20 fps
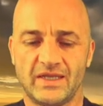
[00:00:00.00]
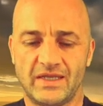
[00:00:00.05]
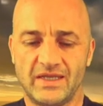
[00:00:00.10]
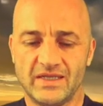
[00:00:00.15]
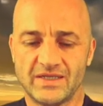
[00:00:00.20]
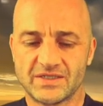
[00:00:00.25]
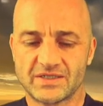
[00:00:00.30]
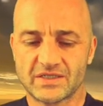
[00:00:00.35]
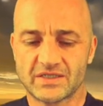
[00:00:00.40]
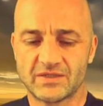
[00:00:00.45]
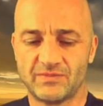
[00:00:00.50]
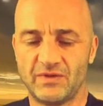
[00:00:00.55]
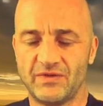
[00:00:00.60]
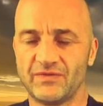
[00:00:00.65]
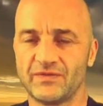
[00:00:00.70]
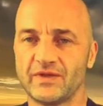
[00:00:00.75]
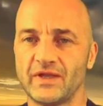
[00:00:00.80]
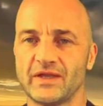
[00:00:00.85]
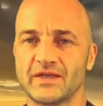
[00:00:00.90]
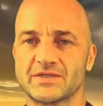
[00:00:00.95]
key is just to be
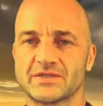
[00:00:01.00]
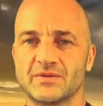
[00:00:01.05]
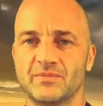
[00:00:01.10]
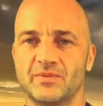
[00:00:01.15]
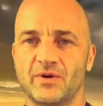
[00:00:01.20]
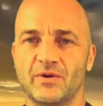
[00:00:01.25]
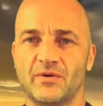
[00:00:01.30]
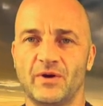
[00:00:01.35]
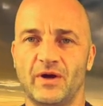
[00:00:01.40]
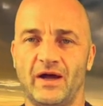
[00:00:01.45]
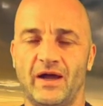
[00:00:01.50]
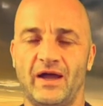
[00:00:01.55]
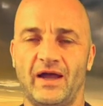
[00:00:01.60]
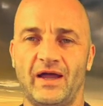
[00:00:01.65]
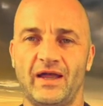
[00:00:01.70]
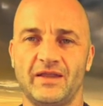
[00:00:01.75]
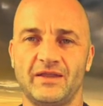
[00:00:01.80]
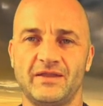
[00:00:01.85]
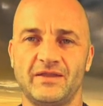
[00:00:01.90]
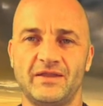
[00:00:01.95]
flexible
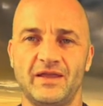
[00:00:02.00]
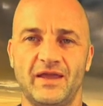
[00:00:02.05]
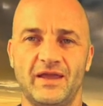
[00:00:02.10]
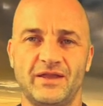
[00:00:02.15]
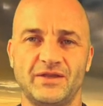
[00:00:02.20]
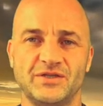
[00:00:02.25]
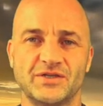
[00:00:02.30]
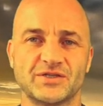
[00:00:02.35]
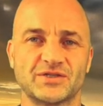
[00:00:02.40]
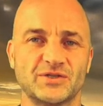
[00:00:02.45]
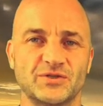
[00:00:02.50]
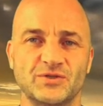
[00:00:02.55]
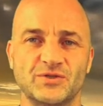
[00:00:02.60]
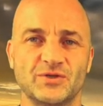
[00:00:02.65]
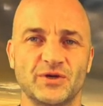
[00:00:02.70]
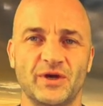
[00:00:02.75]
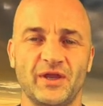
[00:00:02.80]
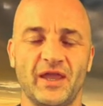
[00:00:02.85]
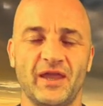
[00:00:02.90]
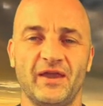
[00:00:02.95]
and just
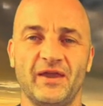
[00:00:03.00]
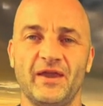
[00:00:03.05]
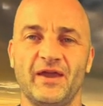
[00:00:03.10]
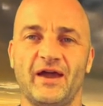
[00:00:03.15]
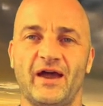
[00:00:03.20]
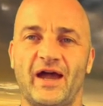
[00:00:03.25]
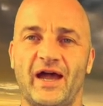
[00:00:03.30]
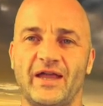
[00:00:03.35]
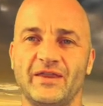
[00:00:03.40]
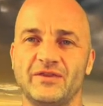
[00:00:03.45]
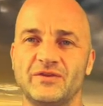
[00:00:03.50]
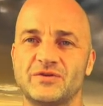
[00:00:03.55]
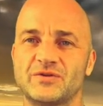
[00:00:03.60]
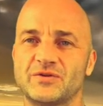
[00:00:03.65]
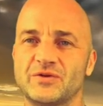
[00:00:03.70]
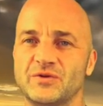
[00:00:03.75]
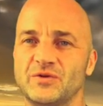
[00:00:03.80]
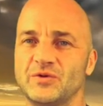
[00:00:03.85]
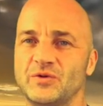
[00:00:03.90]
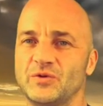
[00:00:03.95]
enjoy it, and
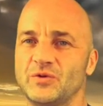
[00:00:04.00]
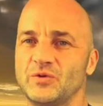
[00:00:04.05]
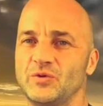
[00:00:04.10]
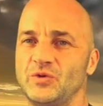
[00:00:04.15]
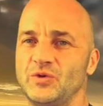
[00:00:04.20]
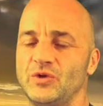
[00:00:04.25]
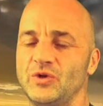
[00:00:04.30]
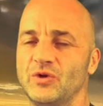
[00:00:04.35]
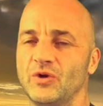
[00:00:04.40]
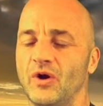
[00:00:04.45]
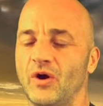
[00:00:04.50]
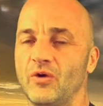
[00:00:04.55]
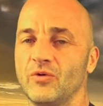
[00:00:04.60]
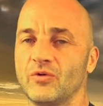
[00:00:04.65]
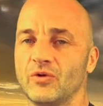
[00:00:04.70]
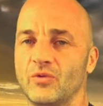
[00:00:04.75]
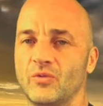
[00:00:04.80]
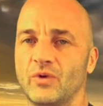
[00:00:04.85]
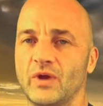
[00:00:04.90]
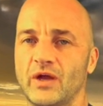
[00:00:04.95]
you know, all
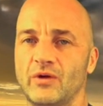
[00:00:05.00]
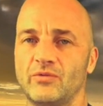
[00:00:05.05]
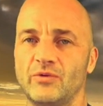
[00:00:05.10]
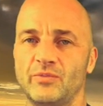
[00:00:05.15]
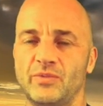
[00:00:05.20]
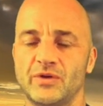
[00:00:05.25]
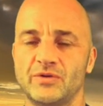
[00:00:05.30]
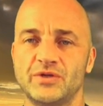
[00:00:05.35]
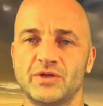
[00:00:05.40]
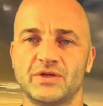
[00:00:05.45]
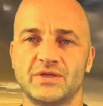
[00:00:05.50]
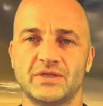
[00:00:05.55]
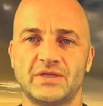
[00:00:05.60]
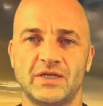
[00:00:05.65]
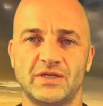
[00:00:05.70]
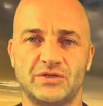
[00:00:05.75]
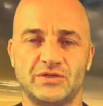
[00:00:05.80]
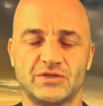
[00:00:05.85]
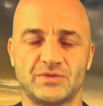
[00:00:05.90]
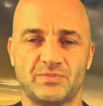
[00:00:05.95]
going well we'll be able to
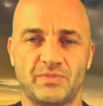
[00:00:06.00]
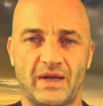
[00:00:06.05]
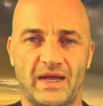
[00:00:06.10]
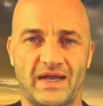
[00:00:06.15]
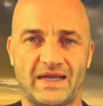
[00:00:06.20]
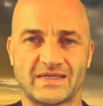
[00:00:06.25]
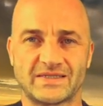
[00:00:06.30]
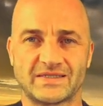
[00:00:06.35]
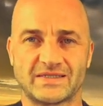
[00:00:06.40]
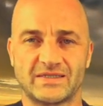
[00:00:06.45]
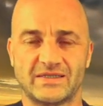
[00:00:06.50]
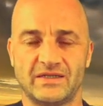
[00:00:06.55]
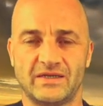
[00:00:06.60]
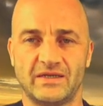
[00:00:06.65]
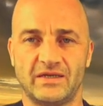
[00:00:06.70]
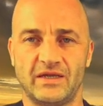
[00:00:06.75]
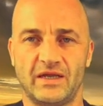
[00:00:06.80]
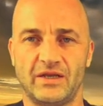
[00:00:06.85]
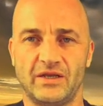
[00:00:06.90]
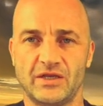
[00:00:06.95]
continue past
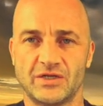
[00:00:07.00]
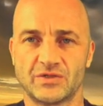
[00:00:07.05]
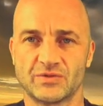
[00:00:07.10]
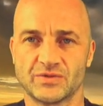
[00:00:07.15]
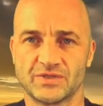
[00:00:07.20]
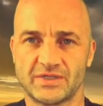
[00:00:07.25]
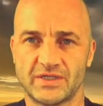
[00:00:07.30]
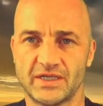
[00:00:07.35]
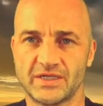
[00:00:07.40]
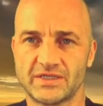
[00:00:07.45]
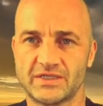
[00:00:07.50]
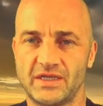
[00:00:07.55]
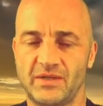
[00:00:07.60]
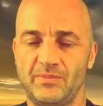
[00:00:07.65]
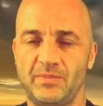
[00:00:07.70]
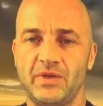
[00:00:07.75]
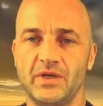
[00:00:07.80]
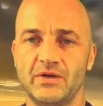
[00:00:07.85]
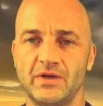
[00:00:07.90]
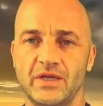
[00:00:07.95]
the initial 6-day
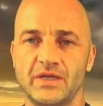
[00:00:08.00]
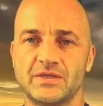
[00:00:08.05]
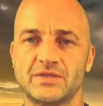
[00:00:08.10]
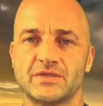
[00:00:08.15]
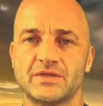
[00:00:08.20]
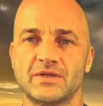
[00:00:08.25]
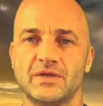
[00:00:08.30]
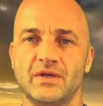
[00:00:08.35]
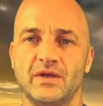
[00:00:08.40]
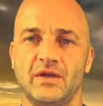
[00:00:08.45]
period,